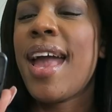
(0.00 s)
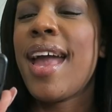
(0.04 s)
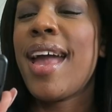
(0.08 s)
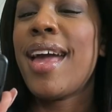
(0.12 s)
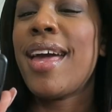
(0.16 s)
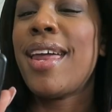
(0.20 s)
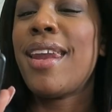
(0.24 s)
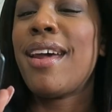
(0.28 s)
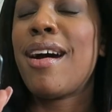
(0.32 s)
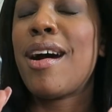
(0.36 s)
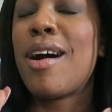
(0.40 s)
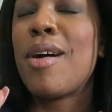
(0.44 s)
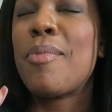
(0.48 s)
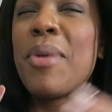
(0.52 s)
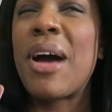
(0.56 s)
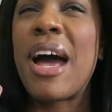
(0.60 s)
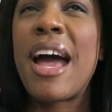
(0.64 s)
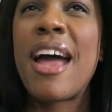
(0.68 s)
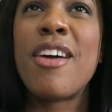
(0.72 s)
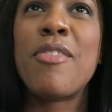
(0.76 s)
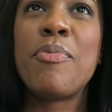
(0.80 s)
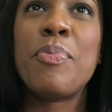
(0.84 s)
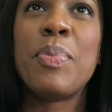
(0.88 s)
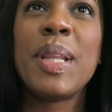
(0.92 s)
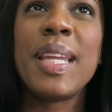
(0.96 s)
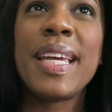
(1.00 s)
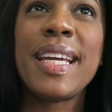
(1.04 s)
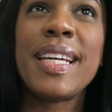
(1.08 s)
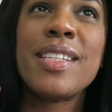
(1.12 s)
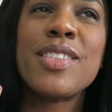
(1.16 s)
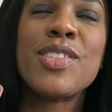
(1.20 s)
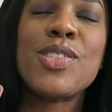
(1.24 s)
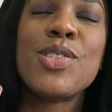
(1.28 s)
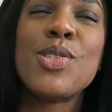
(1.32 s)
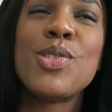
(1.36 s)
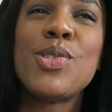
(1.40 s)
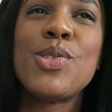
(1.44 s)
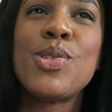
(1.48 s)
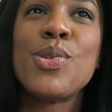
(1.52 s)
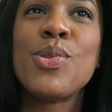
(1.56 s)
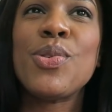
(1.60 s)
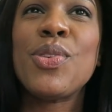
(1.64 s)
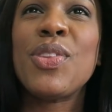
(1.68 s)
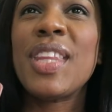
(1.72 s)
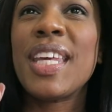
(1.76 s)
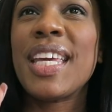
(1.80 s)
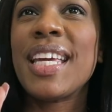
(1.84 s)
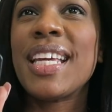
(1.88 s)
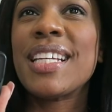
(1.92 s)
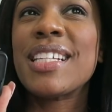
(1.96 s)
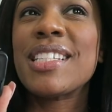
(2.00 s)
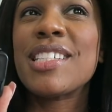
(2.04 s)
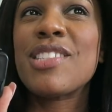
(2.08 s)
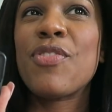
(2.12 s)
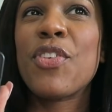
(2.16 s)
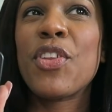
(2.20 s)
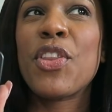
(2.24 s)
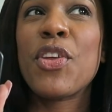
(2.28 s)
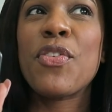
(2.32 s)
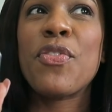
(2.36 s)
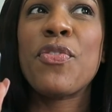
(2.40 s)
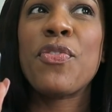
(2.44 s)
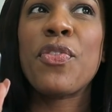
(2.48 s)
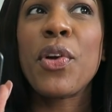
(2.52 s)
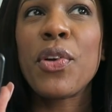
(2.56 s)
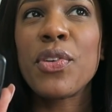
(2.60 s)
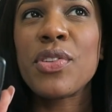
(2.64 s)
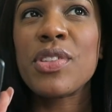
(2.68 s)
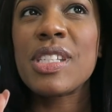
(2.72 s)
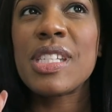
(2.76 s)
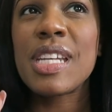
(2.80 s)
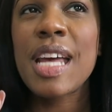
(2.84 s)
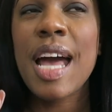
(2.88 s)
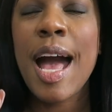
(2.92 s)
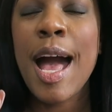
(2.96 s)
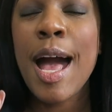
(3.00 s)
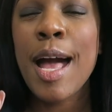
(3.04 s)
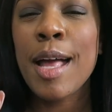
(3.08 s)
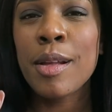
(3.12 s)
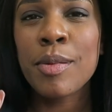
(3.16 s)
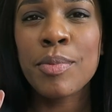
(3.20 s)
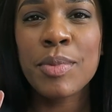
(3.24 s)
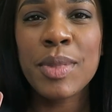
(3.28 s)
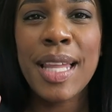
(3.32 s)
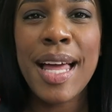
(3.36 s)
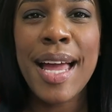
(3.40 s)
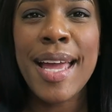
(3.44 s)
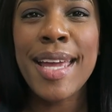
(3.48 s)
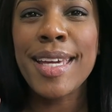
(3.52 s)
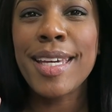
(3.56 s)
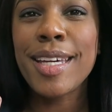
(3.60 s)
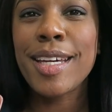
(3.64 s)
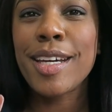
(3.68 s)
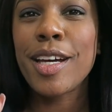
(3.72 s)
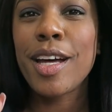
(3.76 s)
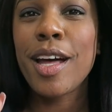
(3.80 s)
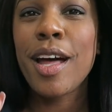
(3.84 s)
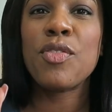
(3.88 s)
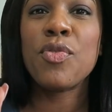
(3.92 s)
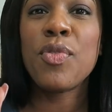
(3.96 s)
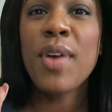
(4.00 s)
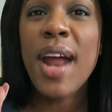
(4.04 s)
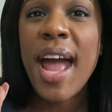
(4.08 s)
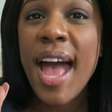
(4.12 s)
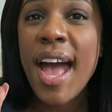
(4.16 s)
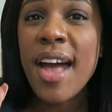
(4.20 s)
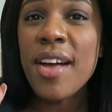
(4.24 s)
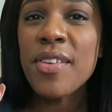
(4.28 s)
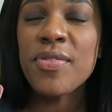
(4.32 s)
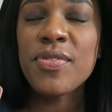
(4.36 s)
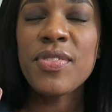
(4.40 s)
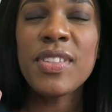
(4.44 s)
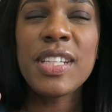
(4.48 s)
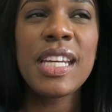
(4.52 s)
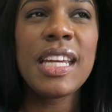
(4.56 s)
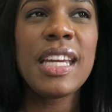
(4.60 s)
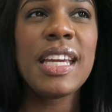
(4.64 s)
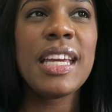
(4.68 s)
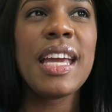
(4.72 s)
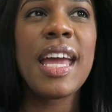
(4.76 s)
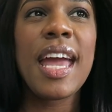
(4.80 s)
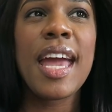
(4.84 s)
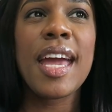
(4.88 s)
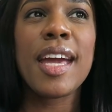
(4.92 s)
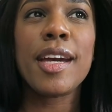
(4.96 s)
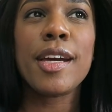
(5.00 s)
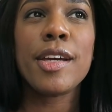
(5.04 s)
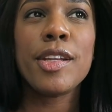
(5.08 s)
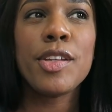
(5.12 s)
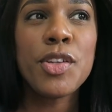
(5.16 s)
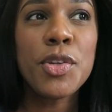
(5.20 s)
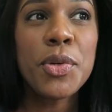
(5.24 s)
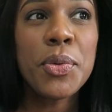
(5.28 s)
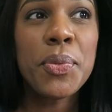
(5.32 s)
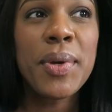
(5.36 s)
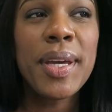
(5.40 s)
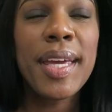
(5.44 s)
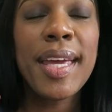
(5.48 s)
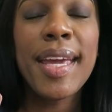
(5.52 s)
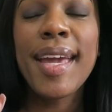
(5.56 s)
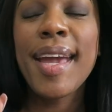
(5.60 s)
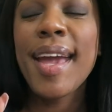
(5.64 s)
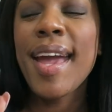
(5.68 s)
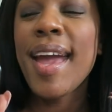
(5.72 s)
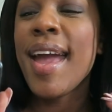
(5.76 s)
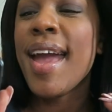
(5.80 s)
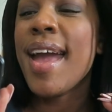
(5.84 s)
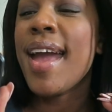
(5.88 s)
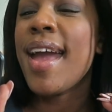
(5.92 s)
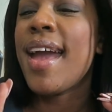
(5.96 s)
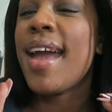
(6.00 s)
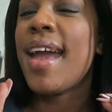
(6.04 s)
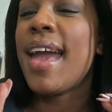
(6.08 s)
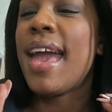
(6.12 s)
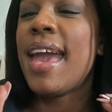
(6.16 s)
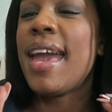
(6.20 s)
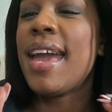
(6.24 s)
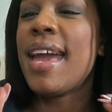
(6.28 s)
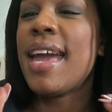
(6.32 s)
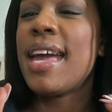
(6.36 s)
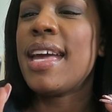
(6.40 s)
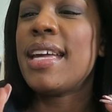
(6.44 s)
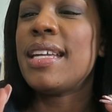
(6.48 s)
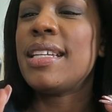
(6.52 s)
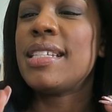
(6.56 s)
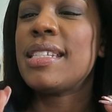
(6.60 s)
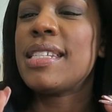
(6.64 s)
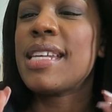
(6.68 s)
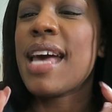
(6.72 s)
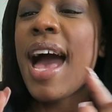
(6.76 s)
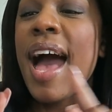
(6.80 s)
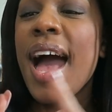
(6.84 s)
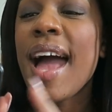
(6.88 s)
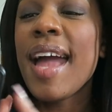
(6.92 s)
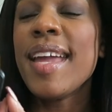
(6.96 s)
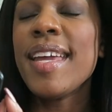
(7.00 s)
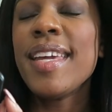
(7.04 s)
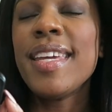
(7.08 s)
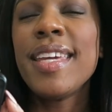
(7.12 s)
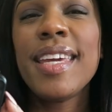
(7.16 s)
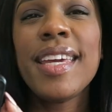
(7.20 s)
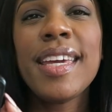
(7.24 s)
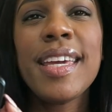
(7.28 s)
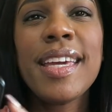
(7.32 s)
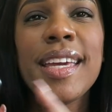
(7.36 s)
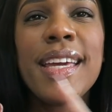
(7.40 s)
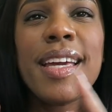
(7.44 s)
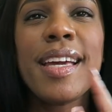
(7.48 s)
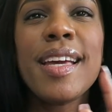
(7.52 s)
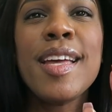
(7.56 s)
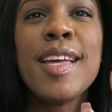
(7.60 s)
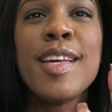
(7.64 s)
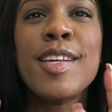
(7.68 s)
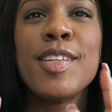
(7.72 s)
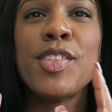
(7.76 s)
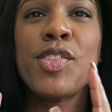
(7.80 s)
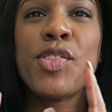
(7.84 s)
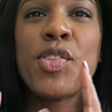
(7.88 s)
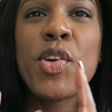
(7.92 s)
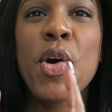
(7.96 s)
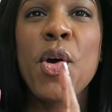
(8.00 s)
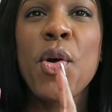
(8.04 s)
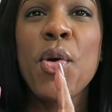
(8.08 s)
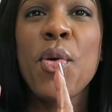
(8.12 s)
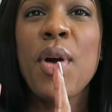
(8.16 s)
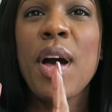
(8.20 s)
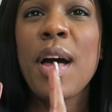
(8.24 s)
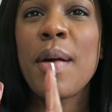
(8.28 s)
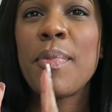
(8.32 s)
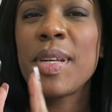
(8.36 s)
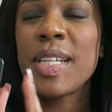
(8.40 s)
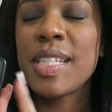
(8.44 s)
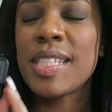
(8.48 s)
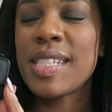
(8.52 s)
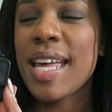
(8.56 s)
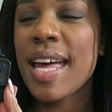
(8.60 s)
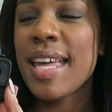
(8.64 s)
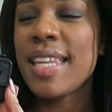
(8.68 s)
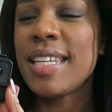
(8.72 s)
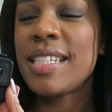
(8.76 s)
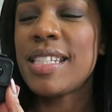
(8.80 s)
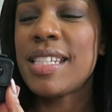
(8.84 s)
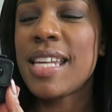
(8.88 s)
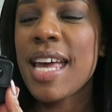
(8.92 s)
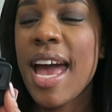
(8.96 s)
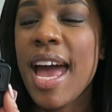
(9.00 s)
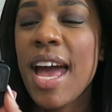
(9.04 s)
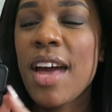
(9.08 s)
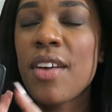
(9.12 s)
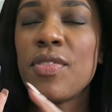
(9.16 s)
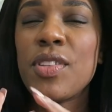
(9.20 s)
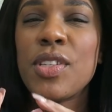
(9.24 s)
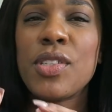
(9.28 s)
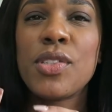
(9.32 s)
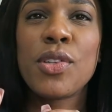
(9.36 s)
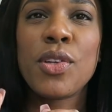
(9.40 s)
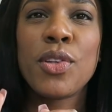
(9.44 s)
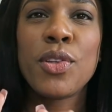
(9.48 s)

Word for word: And um, I have plans to do things for the first time like rafting and canoeing and hiking. So I'm excited to have this